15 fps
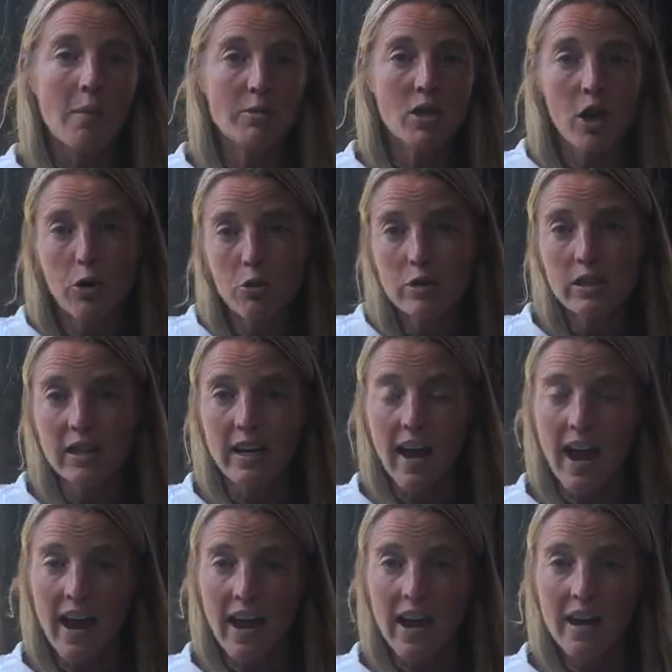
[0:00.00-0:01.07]
toasted
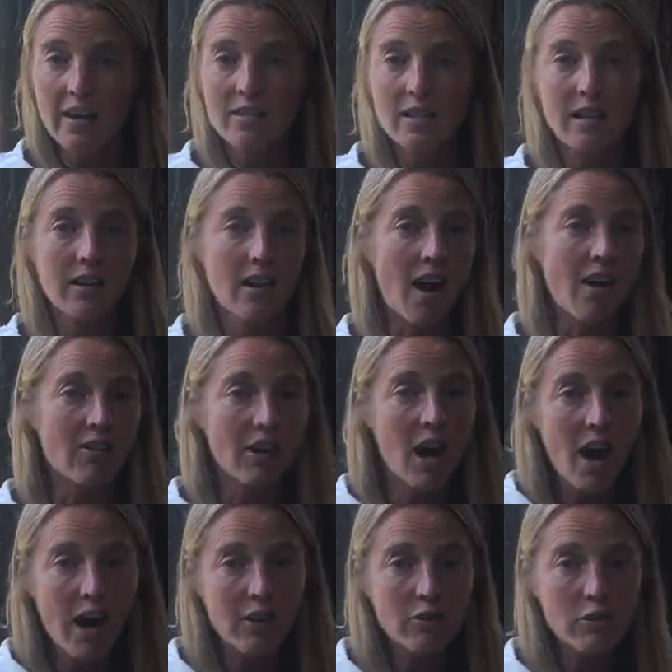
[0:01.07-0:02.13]
eggs,
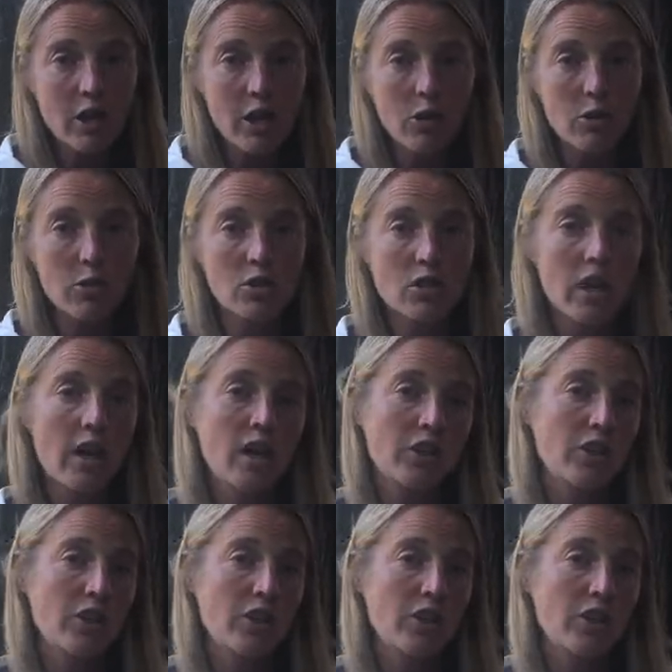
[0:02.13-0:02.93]
avocado toast,